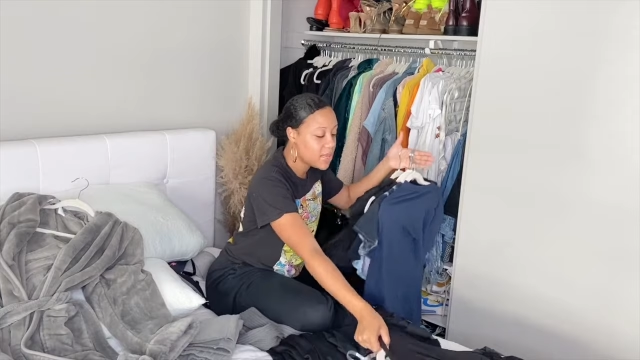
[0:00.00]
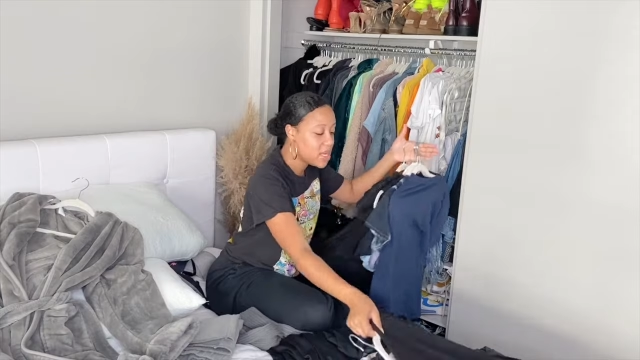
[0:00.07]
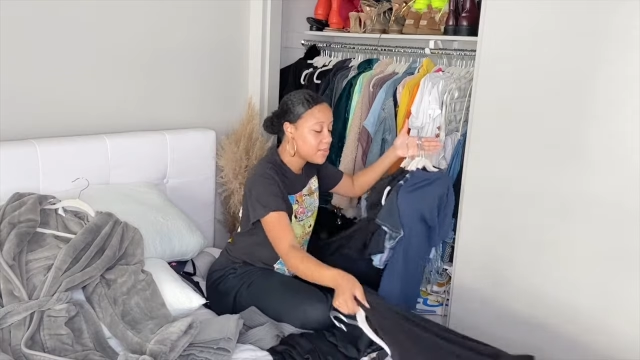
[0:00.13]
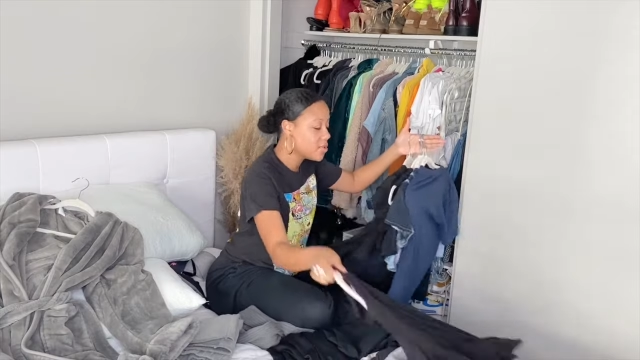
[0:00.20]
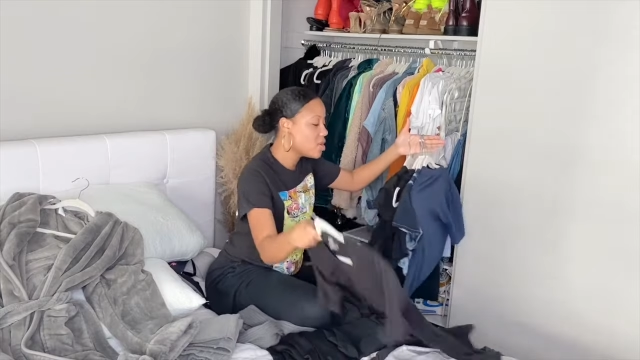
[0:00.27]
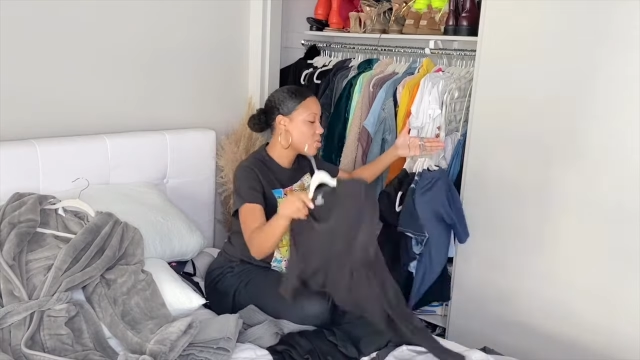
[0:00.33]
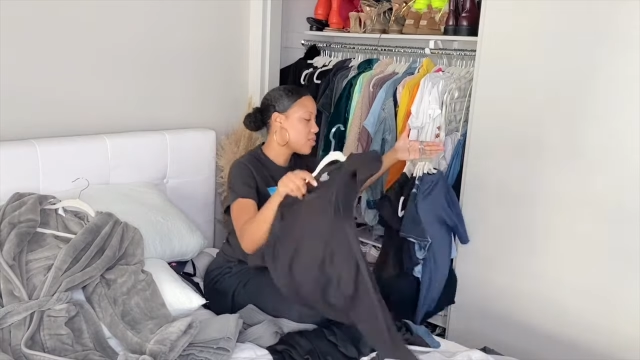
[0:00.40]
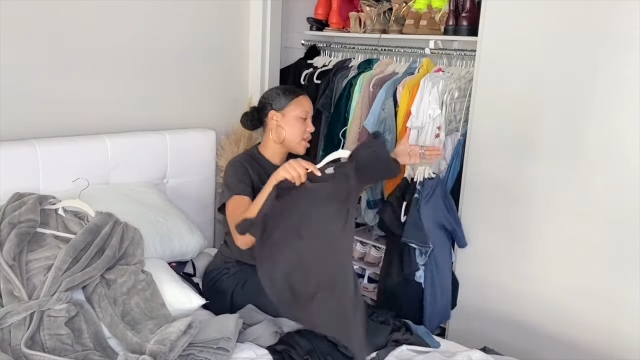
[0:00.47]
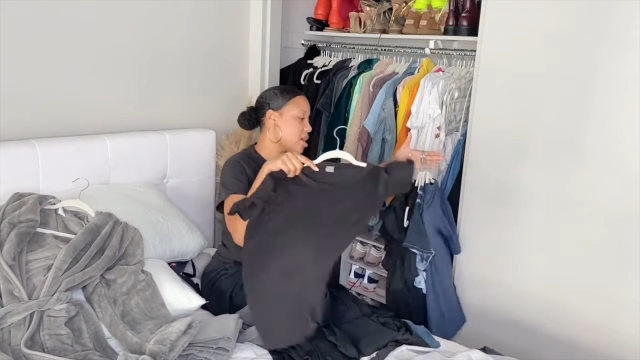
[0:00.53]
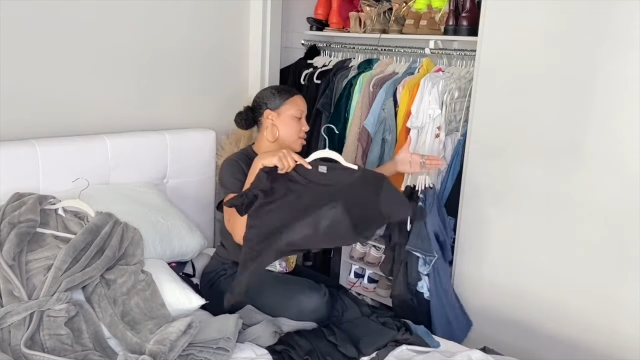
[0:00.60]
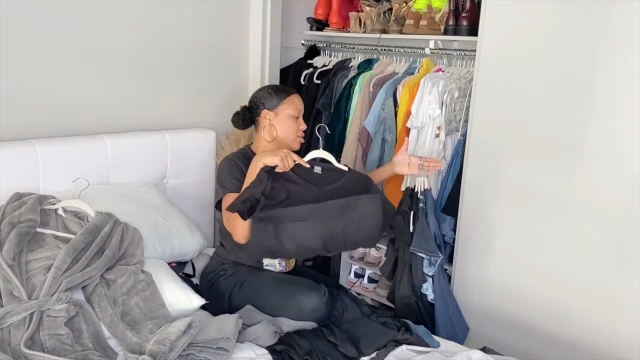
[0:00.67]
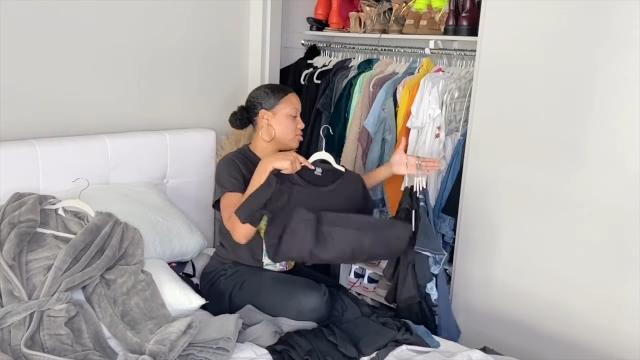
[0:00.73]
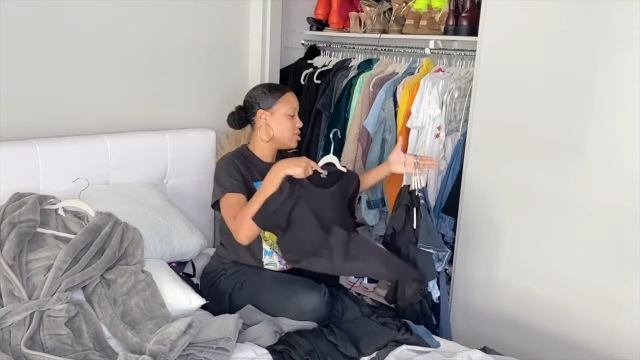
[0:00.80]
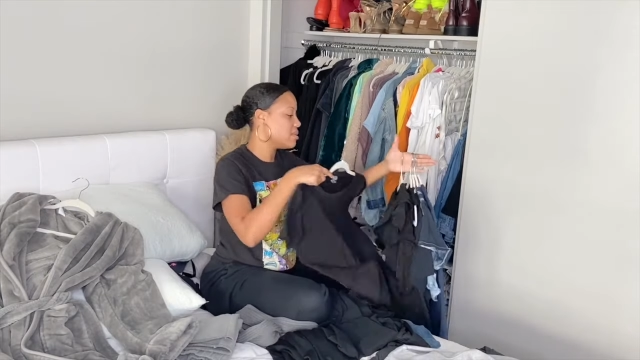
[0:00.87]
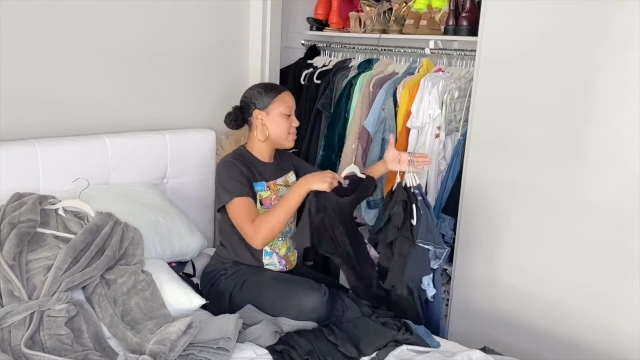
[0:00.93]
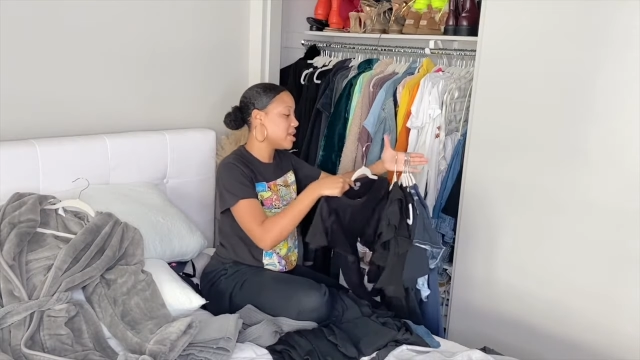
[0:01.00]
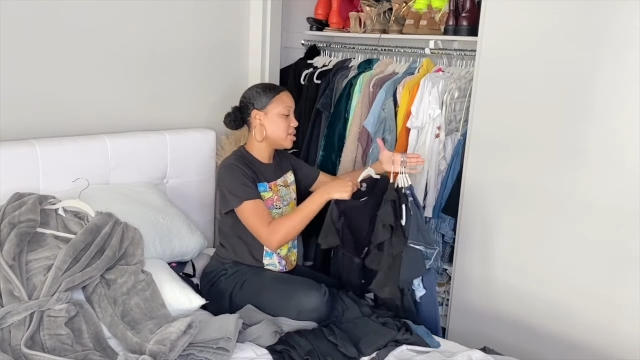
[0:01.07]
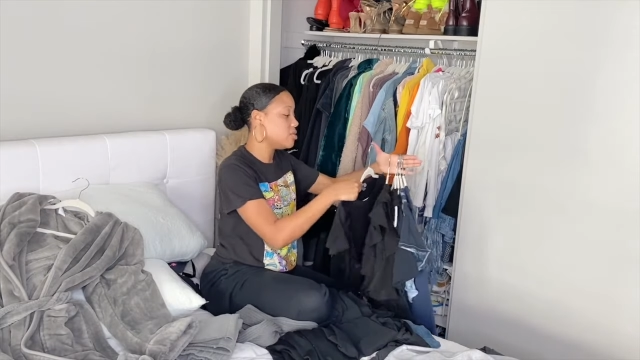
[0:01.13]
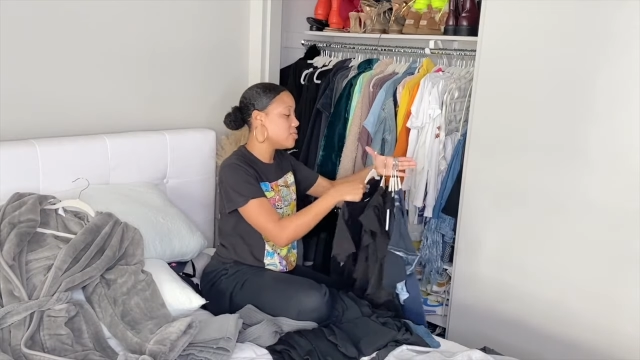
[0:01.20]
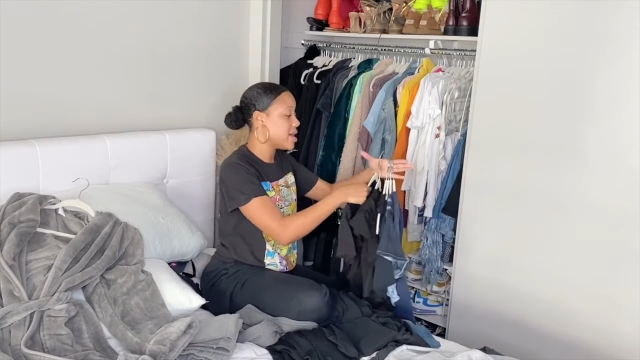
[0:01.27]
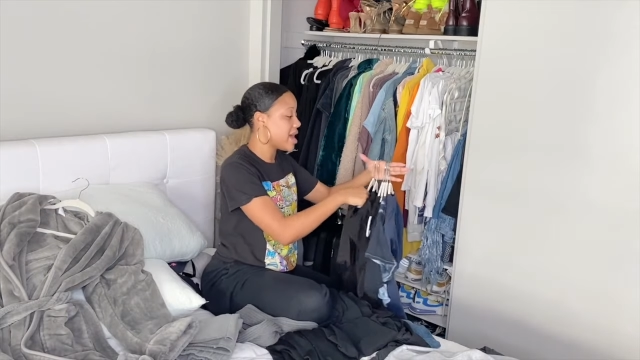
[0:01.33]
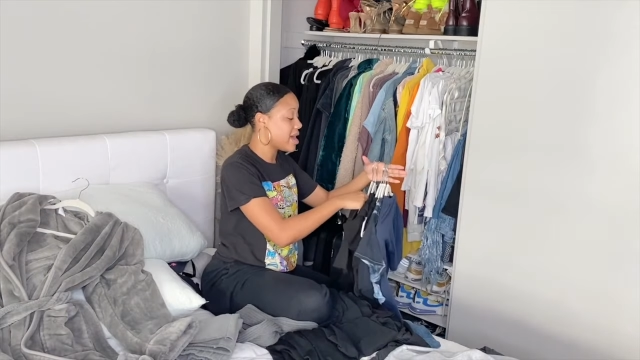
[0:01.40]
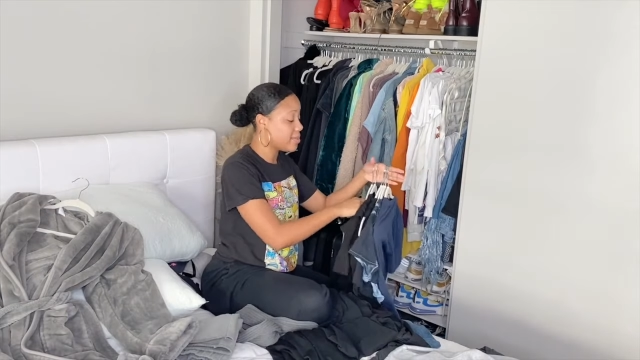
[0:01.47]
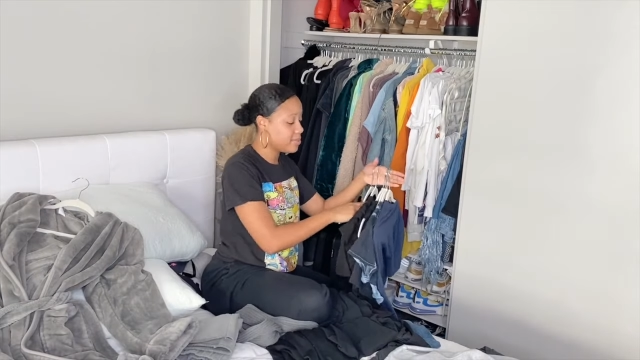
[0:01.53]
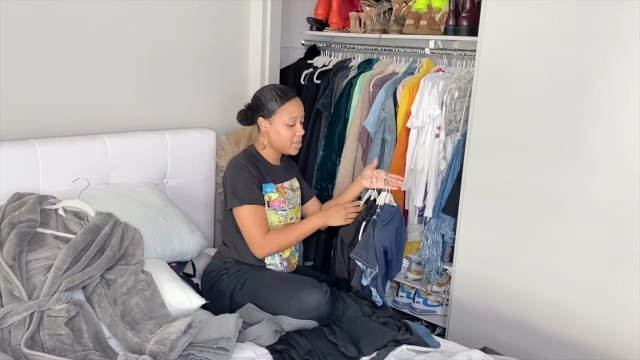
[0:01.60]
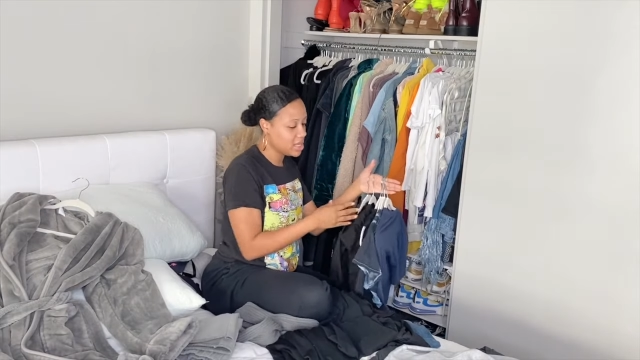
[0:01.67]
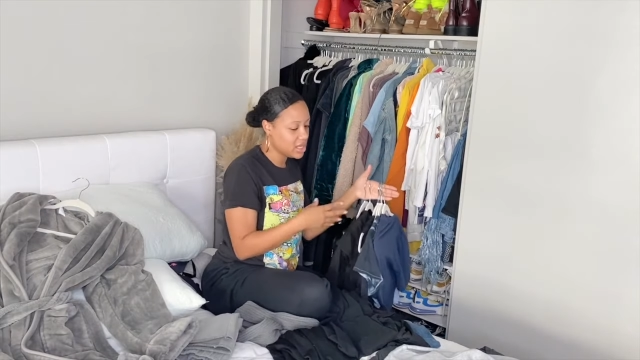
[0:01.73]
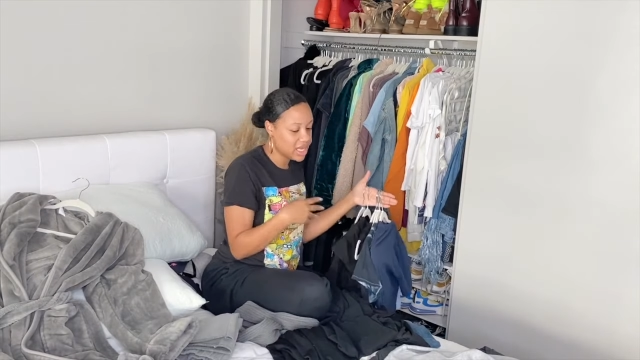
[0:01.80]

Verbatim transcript: people around you that make you happy.